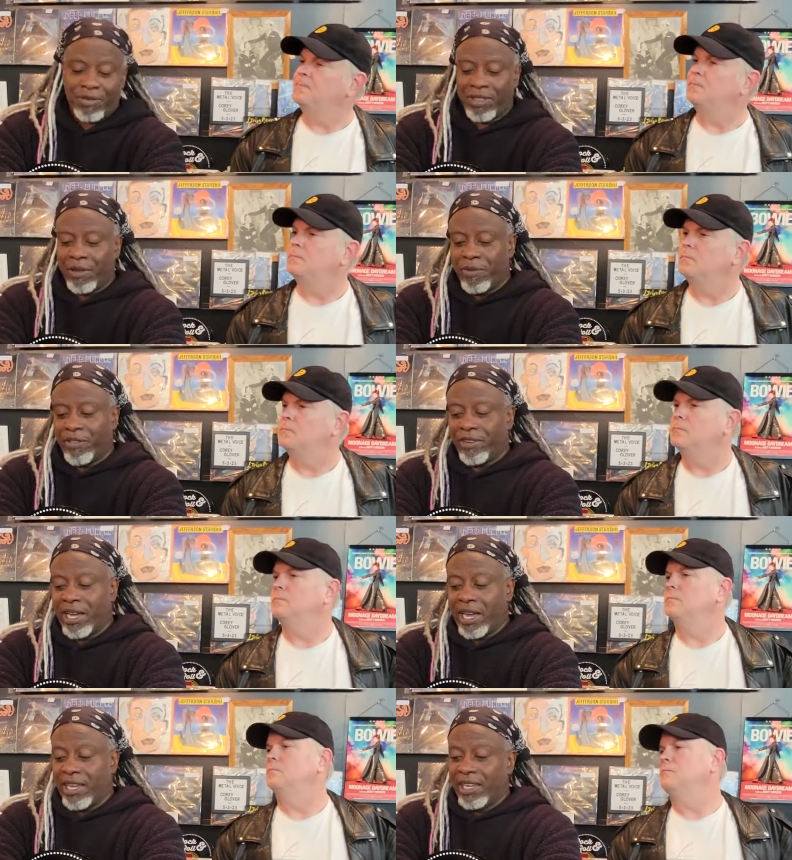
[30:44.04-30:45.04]
Speaker 1: her mother and I.
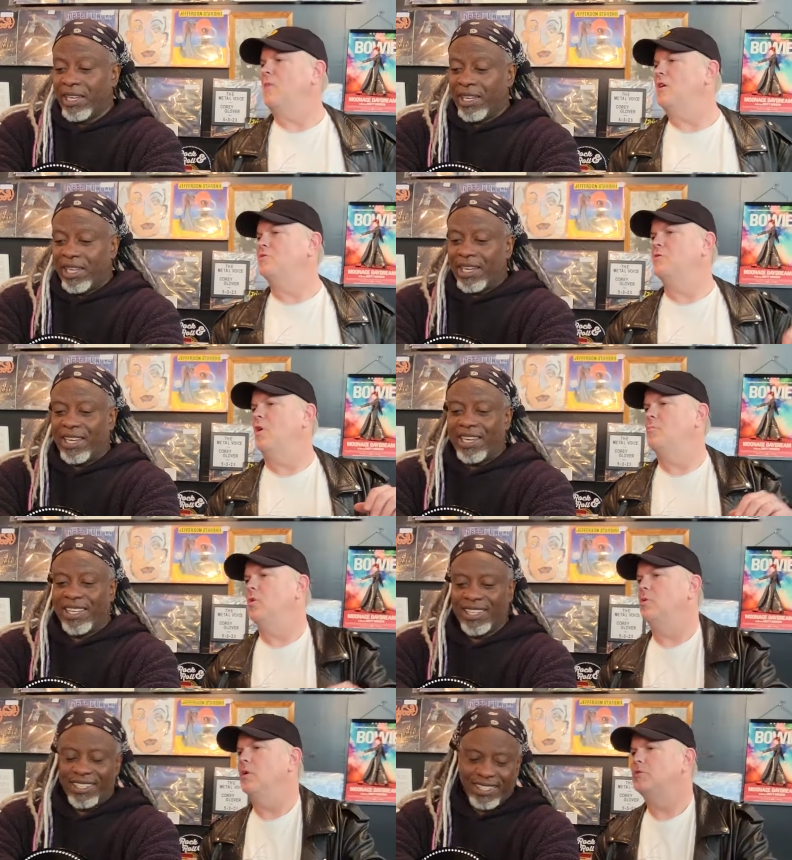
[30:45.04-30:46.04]
Speaker 2: Now here's an oddball
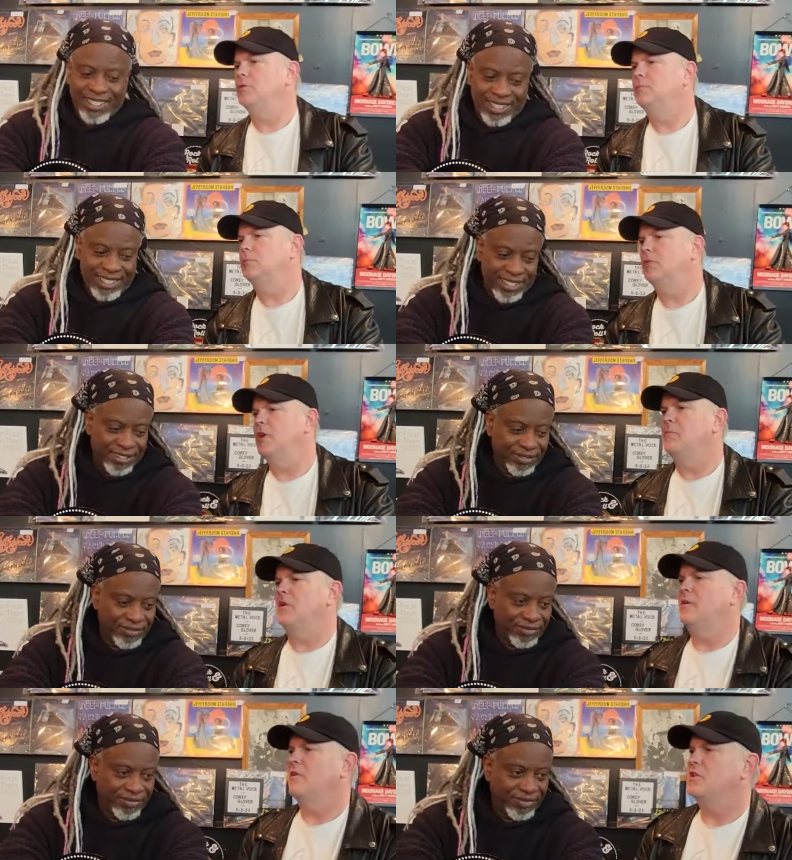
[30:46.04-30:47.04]
question. Yeah. Anybody
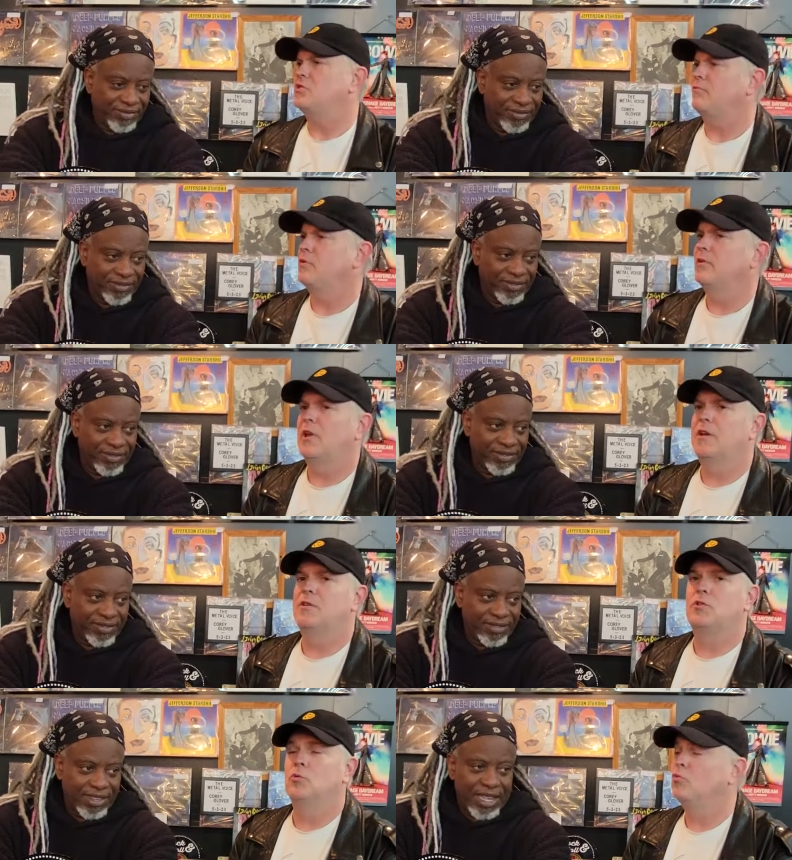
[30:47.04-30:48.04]
ever asked you if you're related
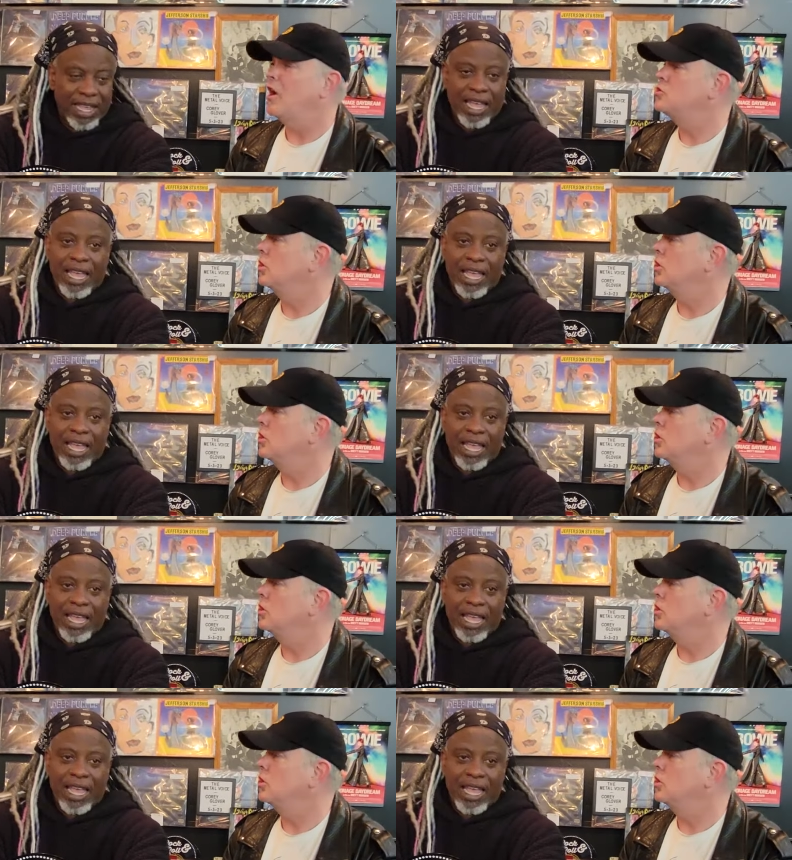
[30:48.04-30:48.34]
to Roger